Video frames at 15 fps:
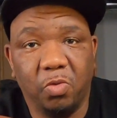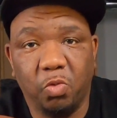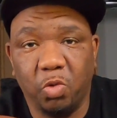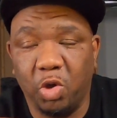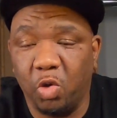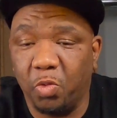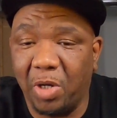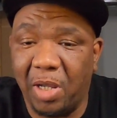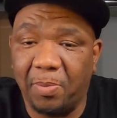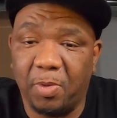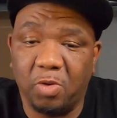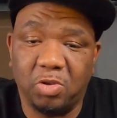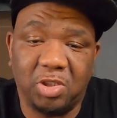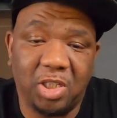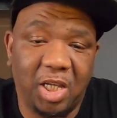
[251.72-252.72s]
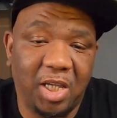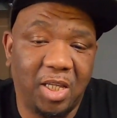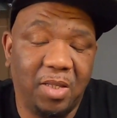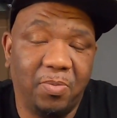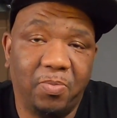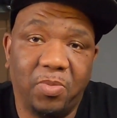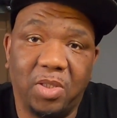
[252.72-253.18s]
Real Rambo
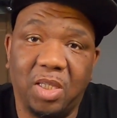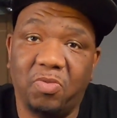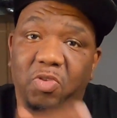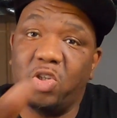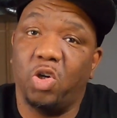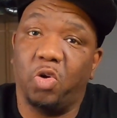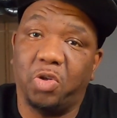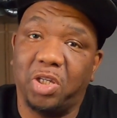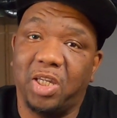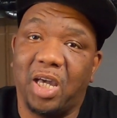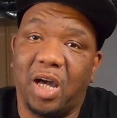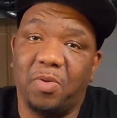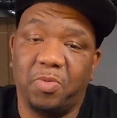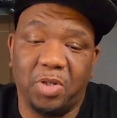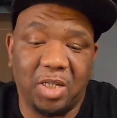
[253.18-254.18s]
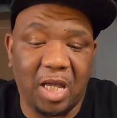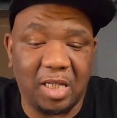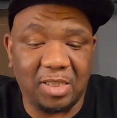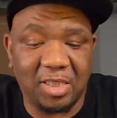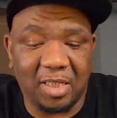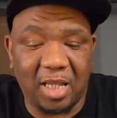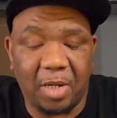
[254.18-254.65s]
J, even Yoki got one.
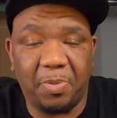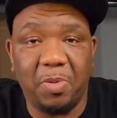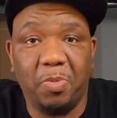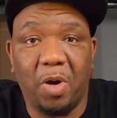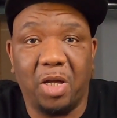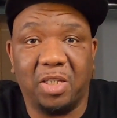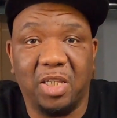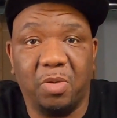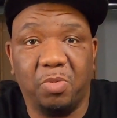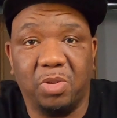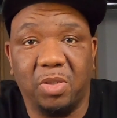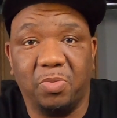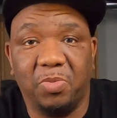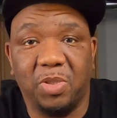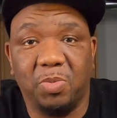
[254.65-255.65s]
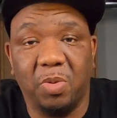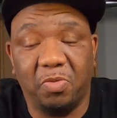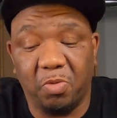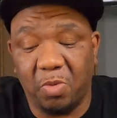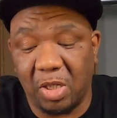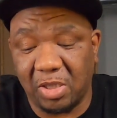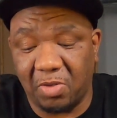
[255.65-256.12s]
Now I see a lot of people out there with the
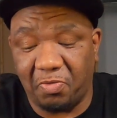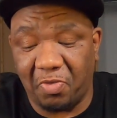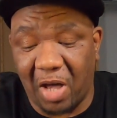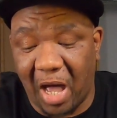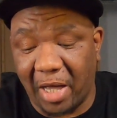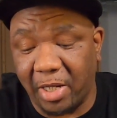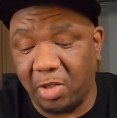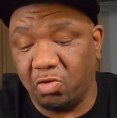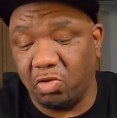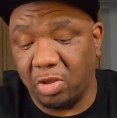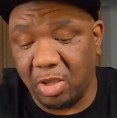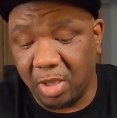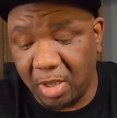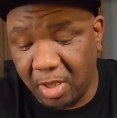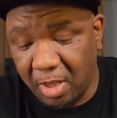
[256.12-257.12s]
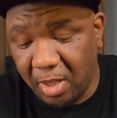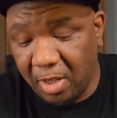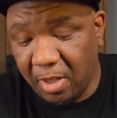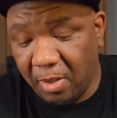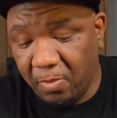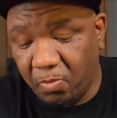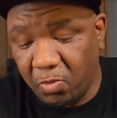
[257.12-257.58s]
Smith & Wesson 500s.
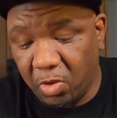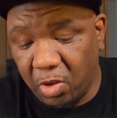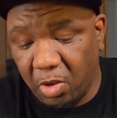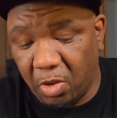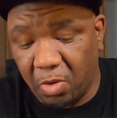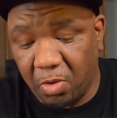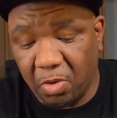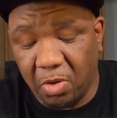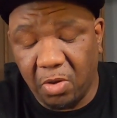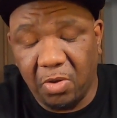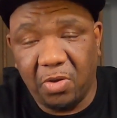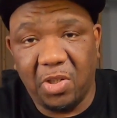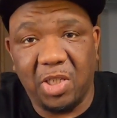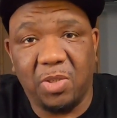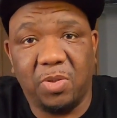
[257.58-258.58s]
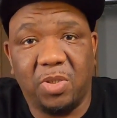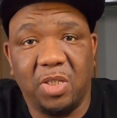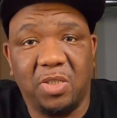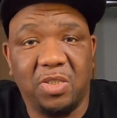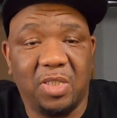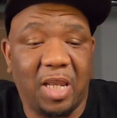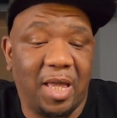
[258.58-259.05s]
You know, this
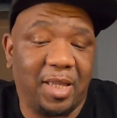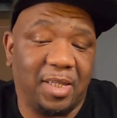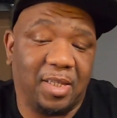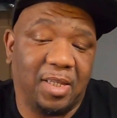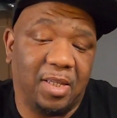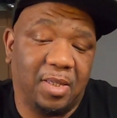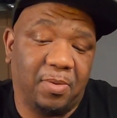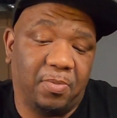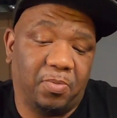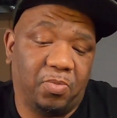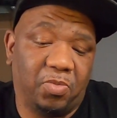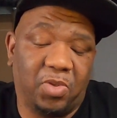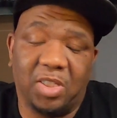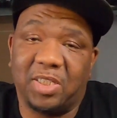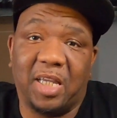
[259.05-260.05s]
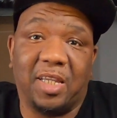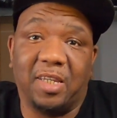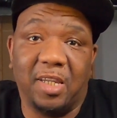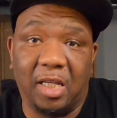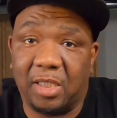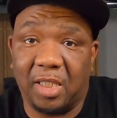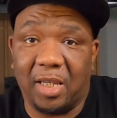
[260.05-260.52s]
ain't
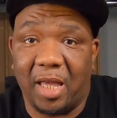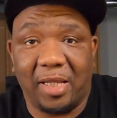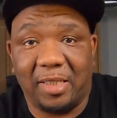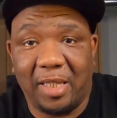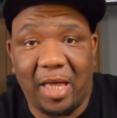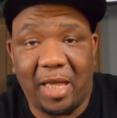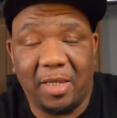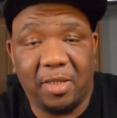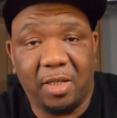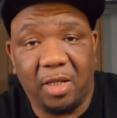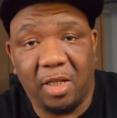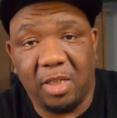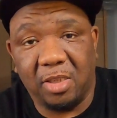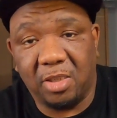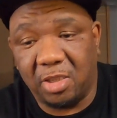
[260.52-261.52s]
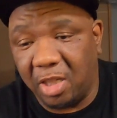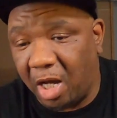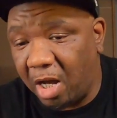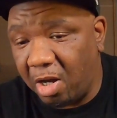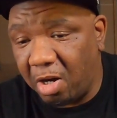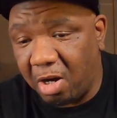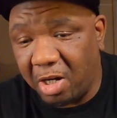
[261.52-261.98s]
nothing like that.
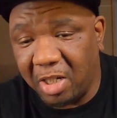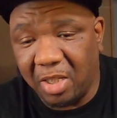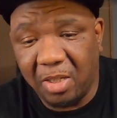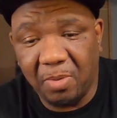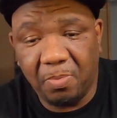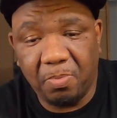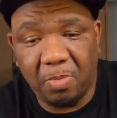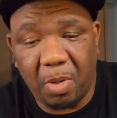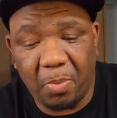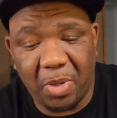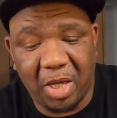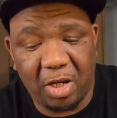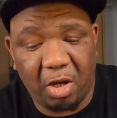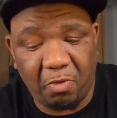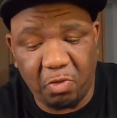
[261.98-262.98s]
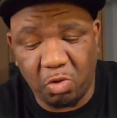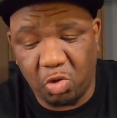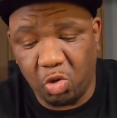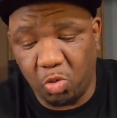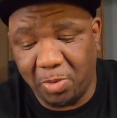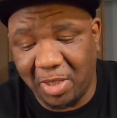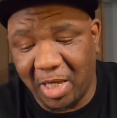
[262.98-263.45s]
John Hardy, my man off
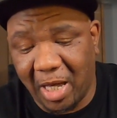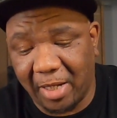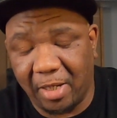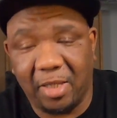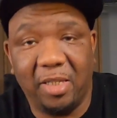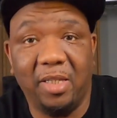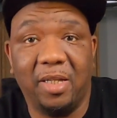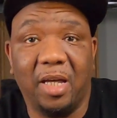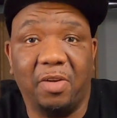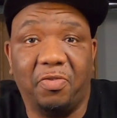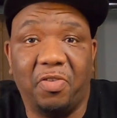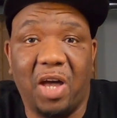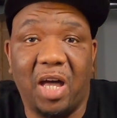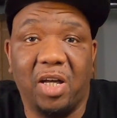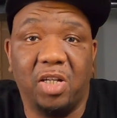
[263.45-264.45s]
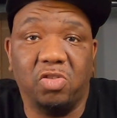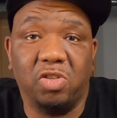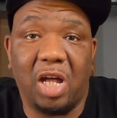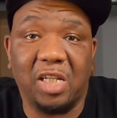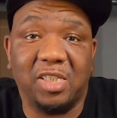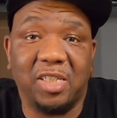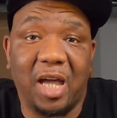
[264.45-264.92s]
YouTube, he got a
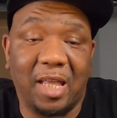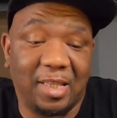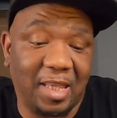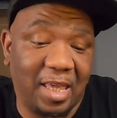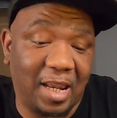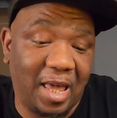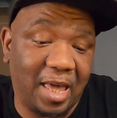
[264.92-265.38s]
500. I shot that.